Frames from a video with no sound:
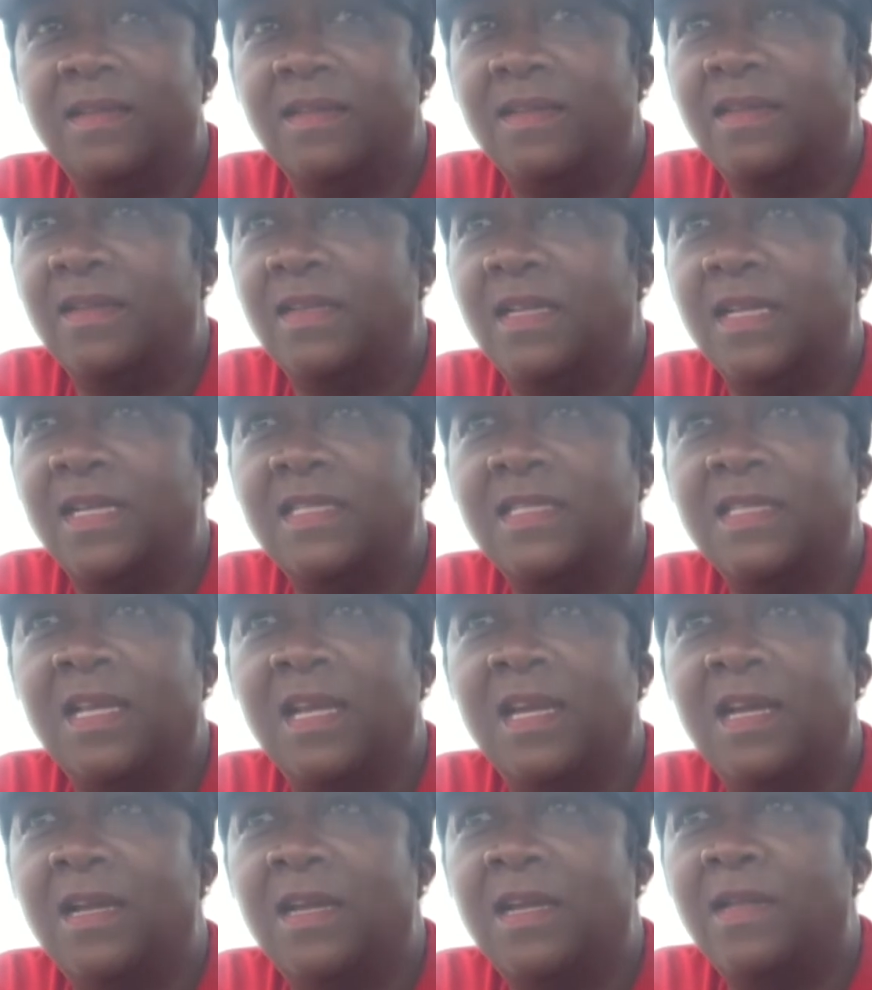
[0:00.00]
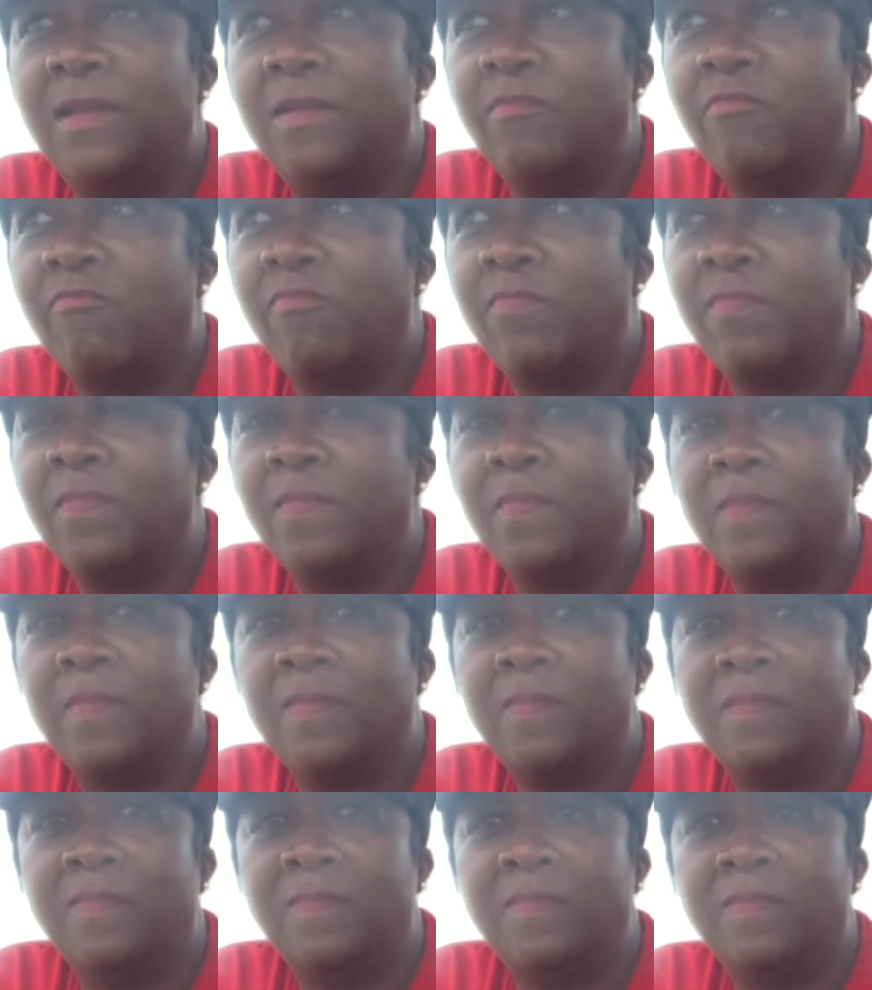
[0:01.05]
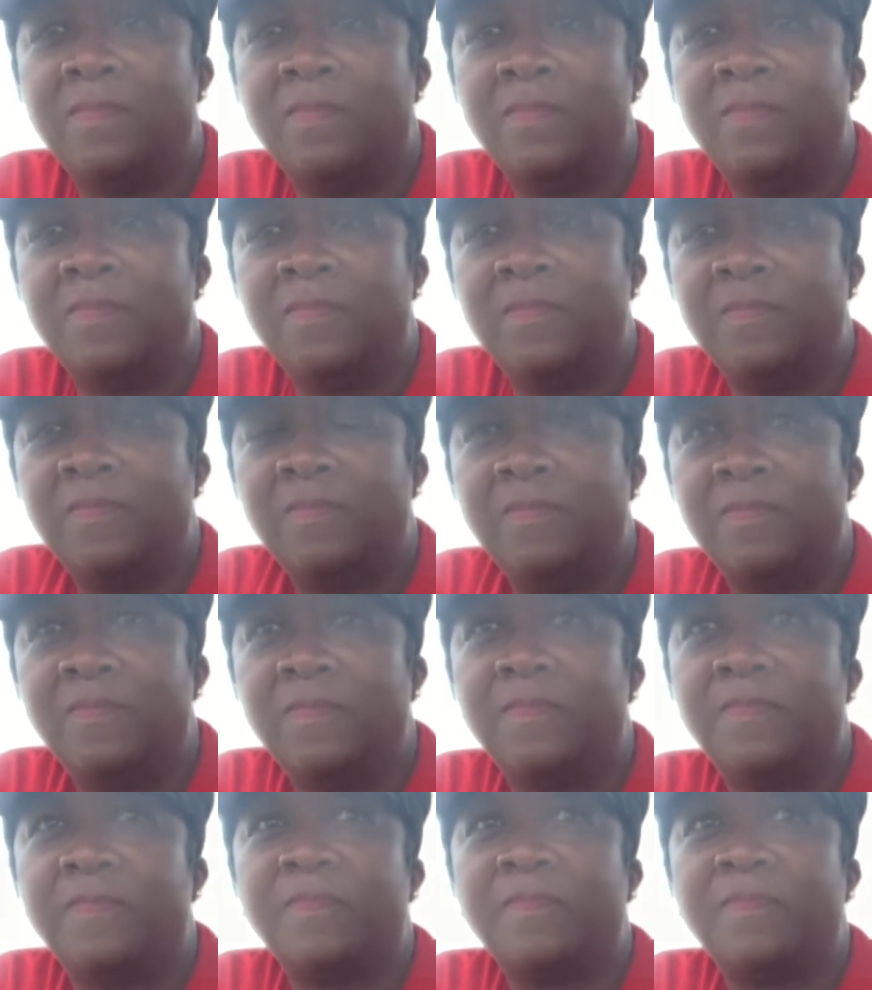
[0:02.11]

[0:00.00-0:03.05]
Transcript: This person isn't speaking.